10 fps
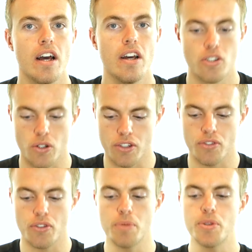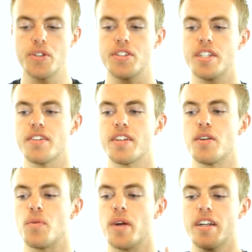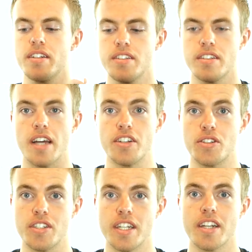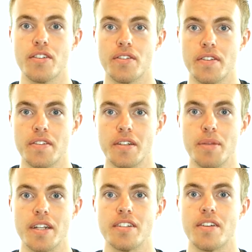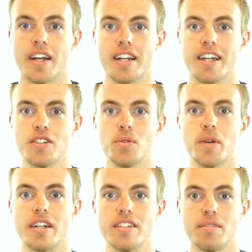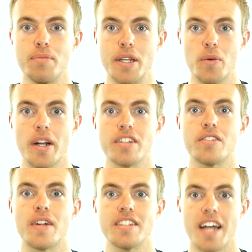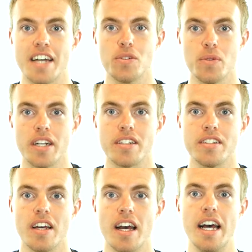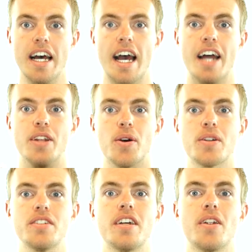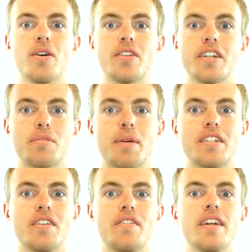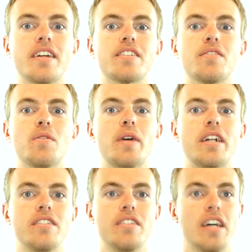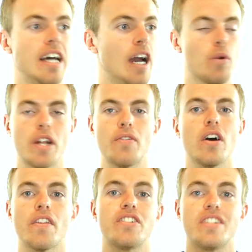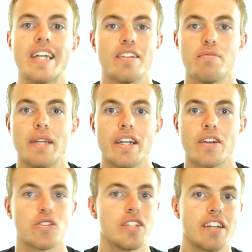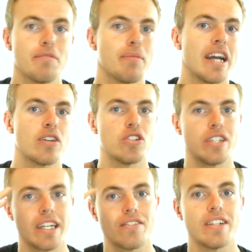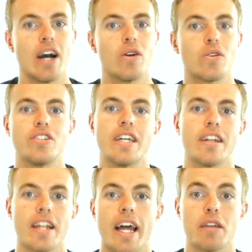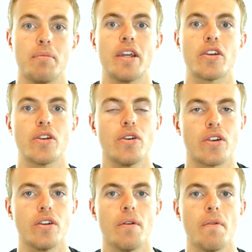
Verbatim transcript: So confirm to yourself that awareness, as you're sitting for fifteen minutes, recognize awareness, be awareness, rest as awareness, and notice that all the expansive feelings of awareness and whatever other state of being or state of mind or state of doubt or state of lack may occur,